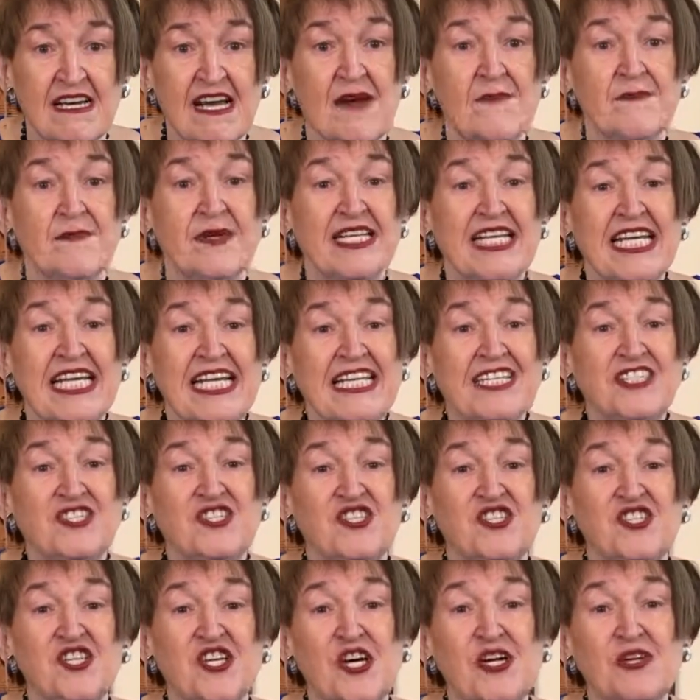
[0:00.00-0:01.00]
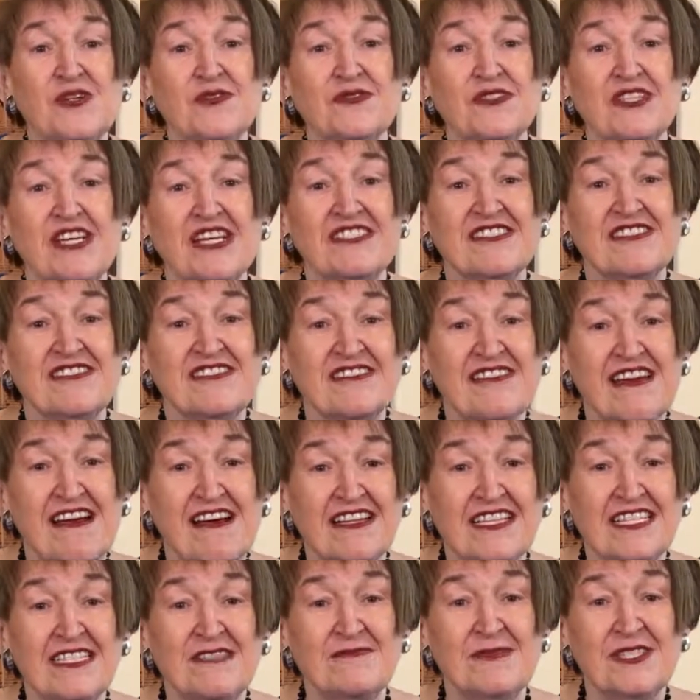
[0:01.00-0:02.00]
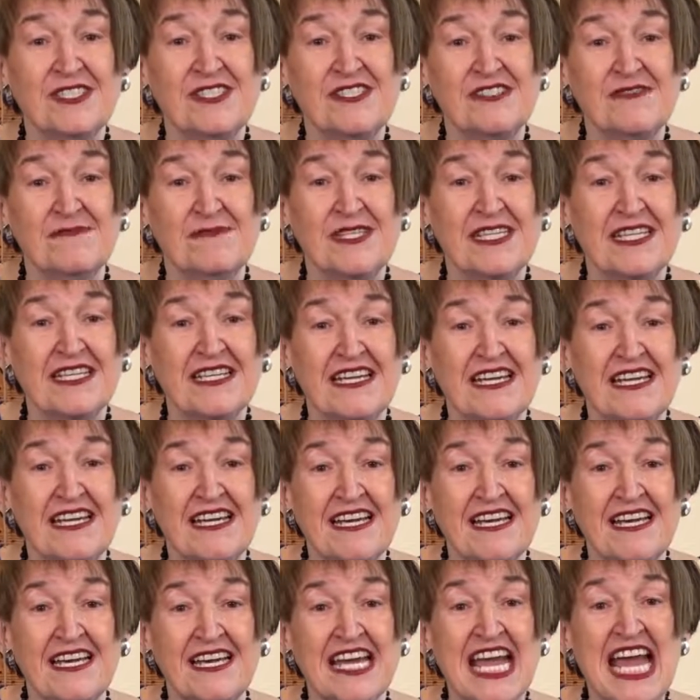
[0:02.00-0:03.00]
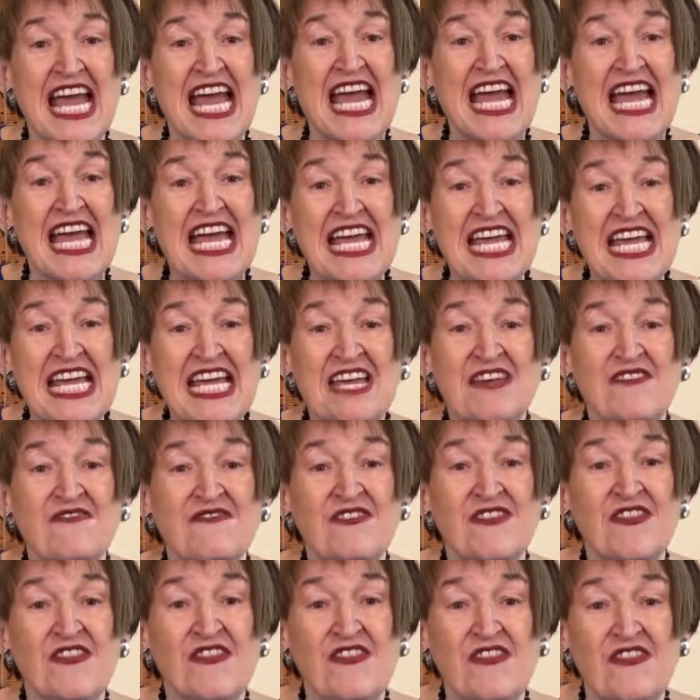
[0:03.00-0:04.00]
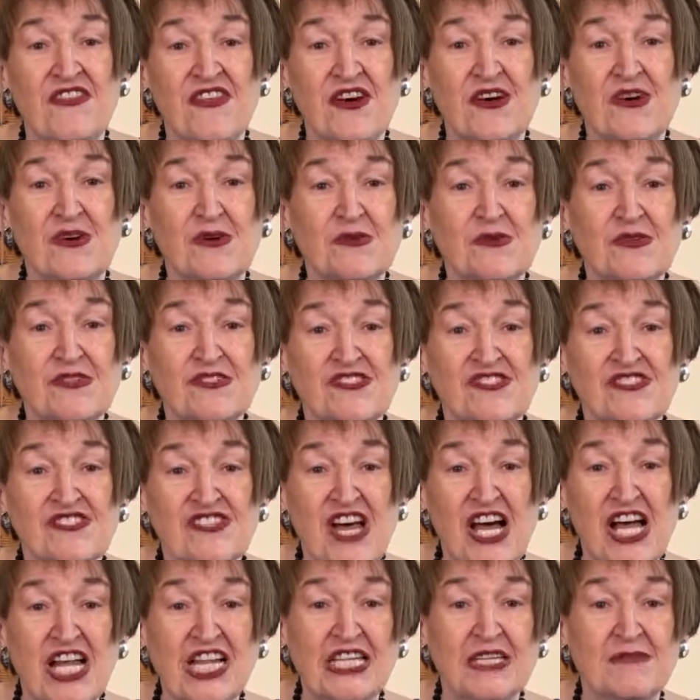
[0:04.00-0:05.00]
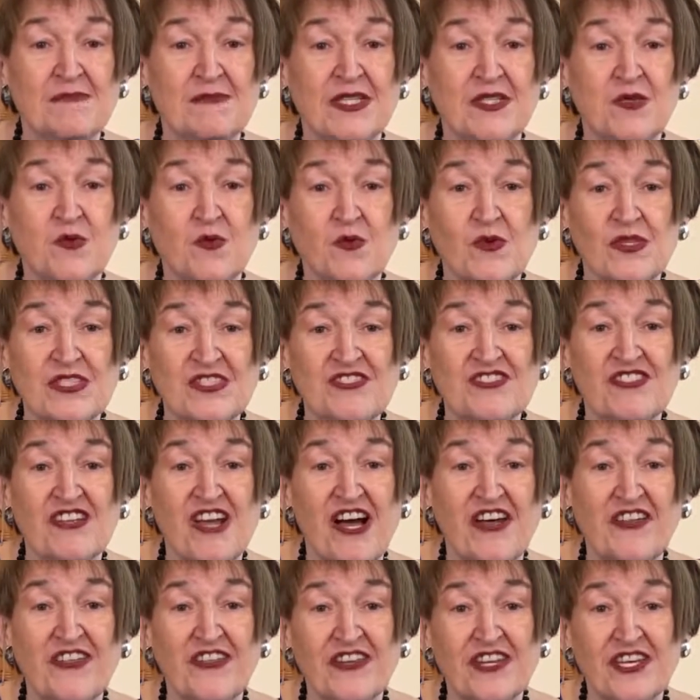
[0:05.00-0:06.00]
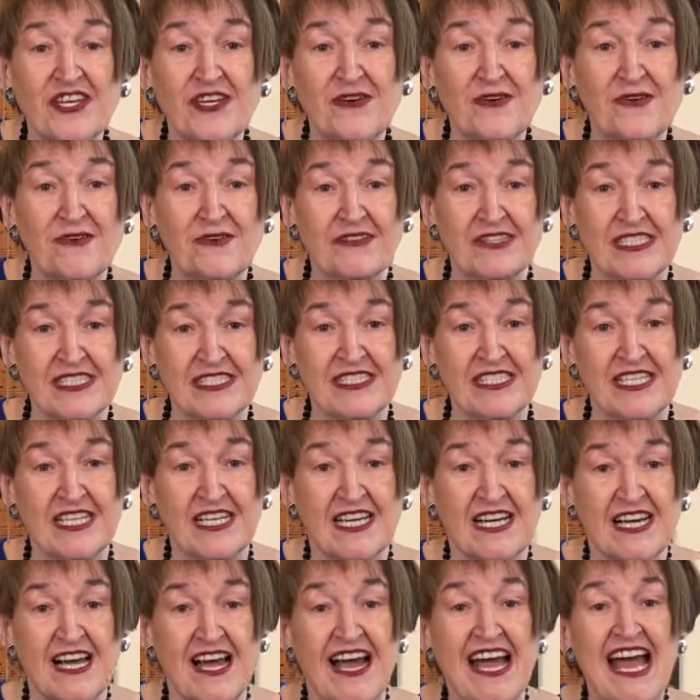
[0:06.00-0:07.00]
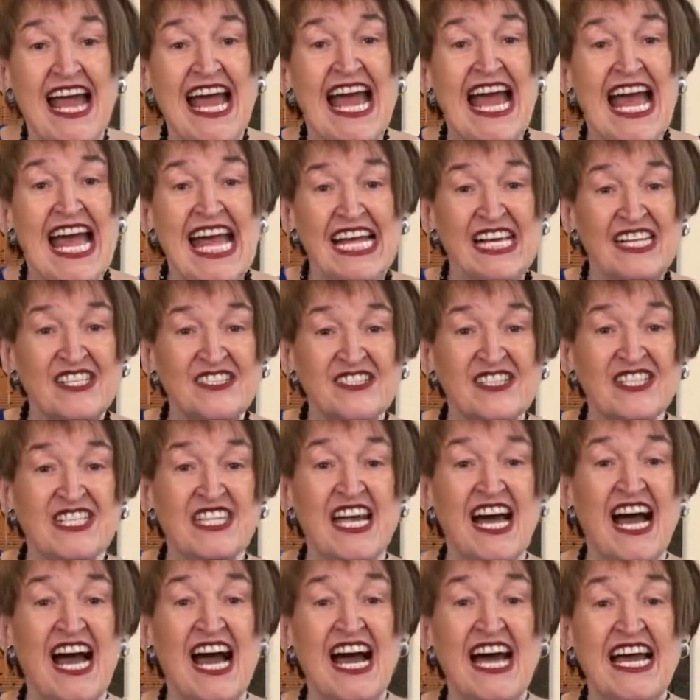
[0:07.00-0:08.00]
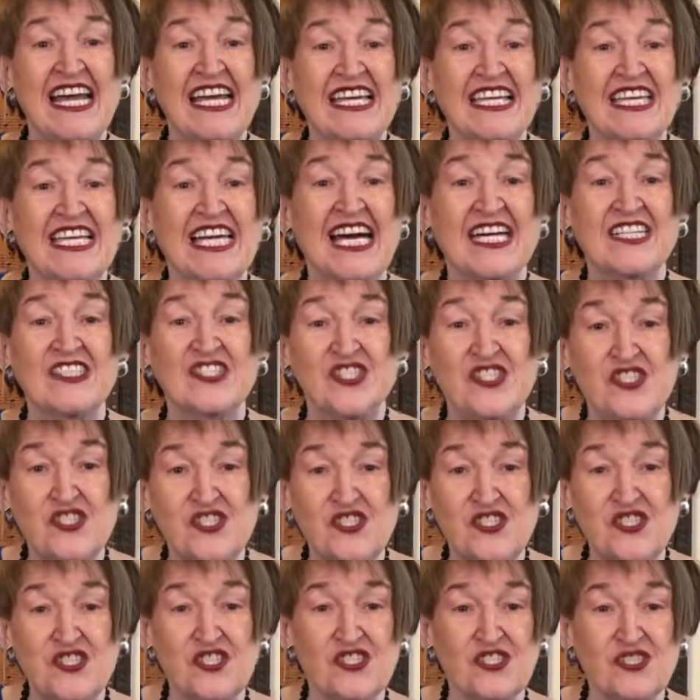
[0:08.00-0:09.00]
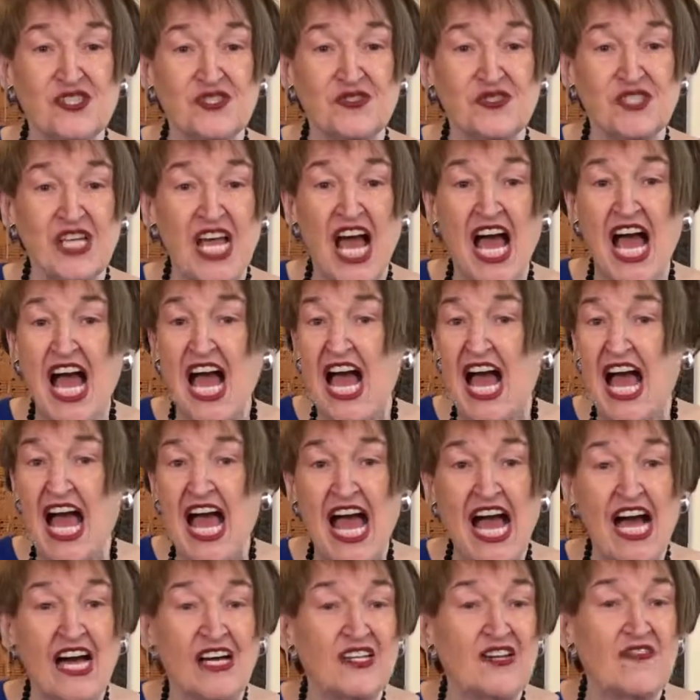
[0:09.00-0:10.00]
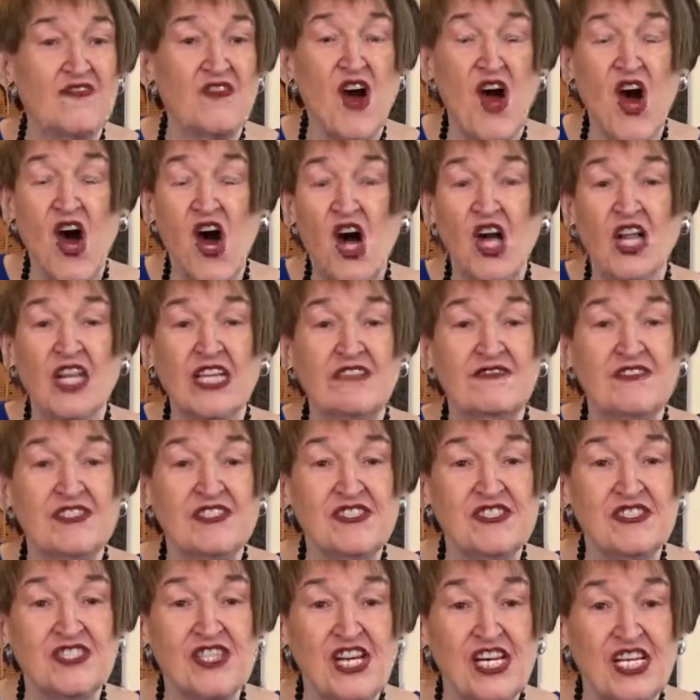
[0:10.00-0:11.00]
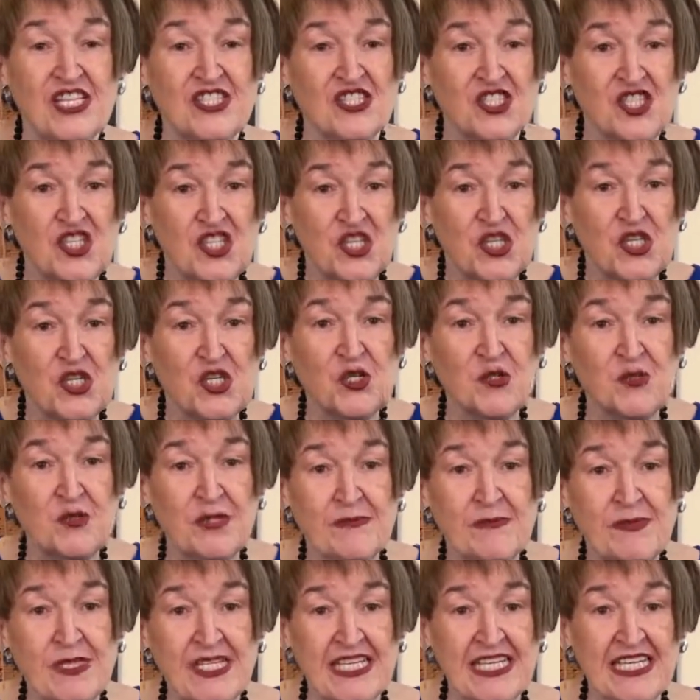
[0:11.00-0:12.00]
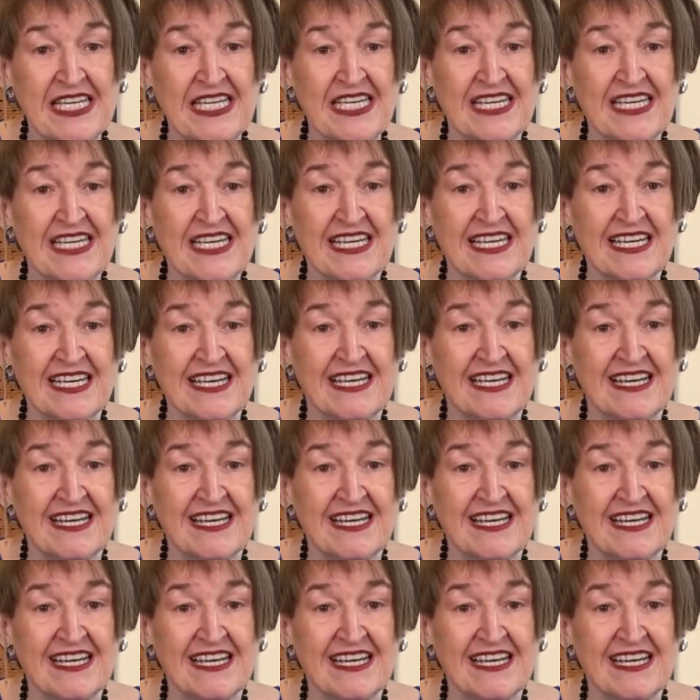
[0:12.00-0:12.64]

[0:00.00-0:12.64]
But he chose Solomon to be king, even though Solomon was not the oldest. Hezekiah got to choose out of all of his sons who would be king.